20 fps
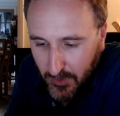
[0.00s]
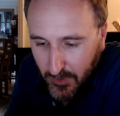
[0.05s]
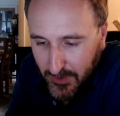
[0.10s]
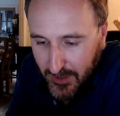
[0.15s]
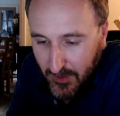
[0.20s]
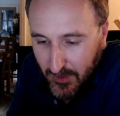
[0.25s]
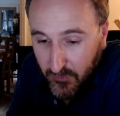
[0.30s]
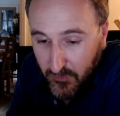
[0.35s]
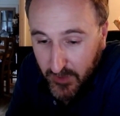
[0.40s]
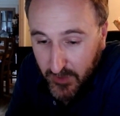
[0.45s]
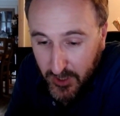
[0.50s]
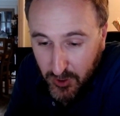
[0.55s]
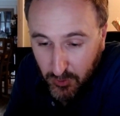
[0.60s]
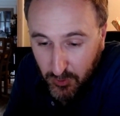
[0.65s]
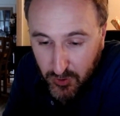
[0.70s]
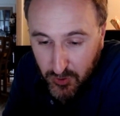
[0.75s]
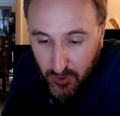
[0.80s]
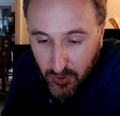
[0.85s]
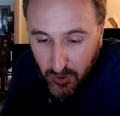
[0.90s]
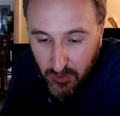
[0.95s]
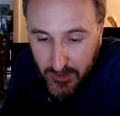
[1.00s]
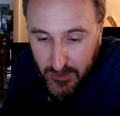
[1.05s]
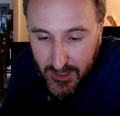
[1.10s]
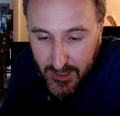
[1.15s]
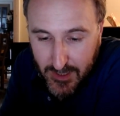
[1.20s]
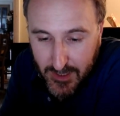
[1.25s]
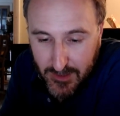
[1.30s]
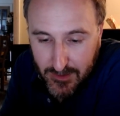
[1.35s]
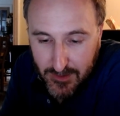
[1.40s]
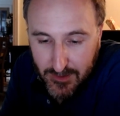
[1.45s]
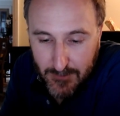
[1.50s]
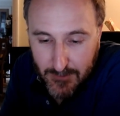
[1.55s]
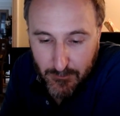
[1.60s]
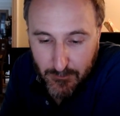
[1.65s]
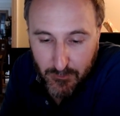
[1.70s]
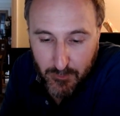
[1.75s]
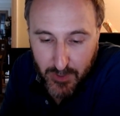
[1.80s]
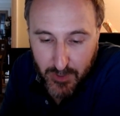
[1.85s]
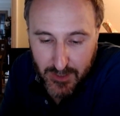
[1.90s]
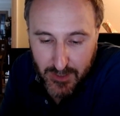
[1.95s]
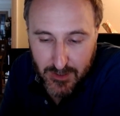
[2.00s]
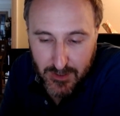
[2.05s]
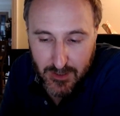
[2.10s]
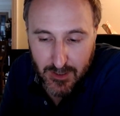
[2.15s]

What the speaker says: the official story is, but